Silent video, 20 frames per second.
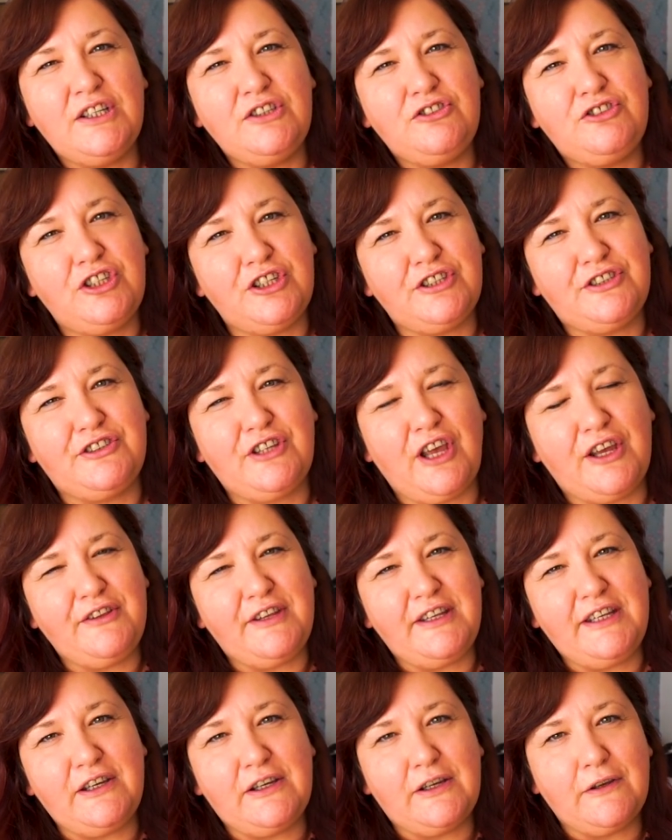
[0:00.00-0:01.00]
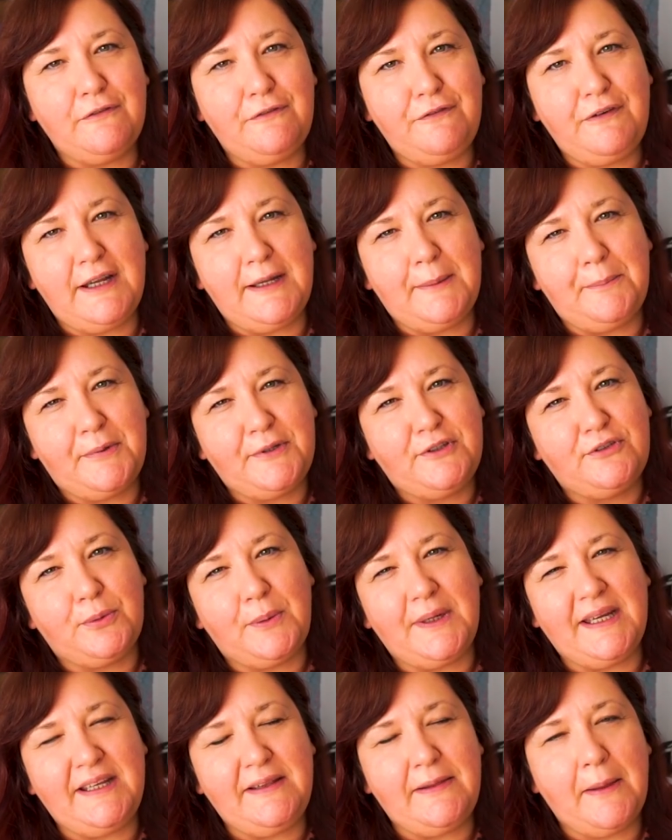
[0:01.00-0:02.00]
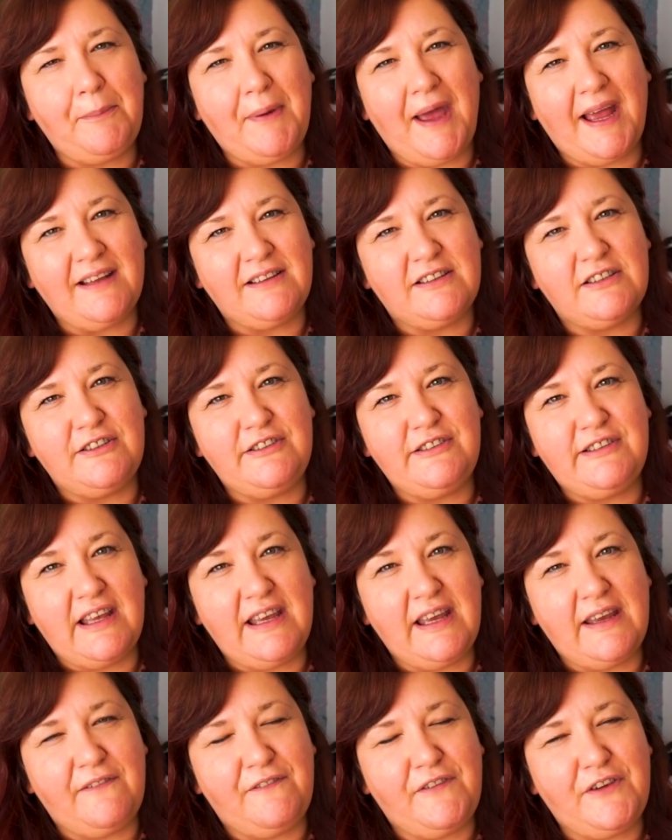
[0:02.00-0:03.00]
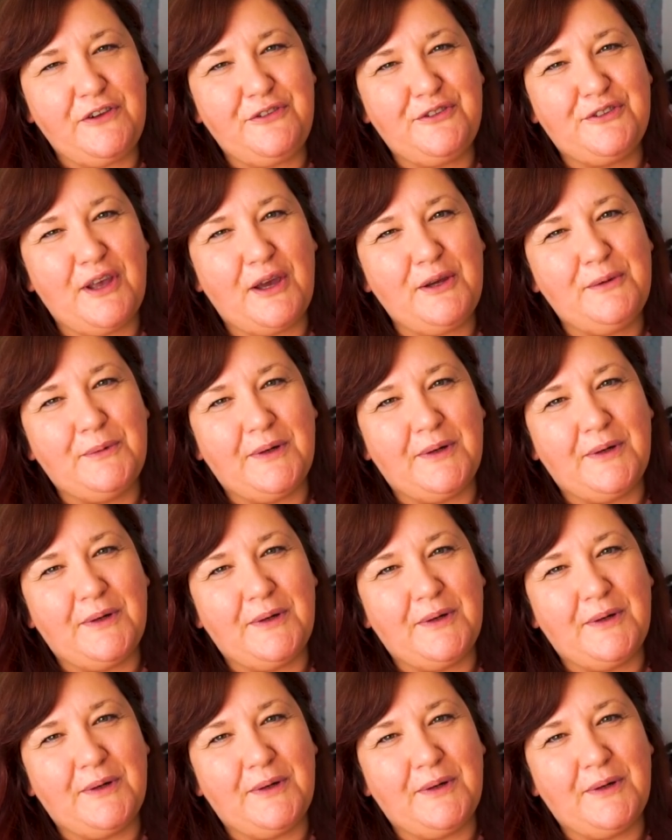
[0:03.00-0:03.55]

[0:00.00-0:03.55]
just that you can flip between the patterns if you so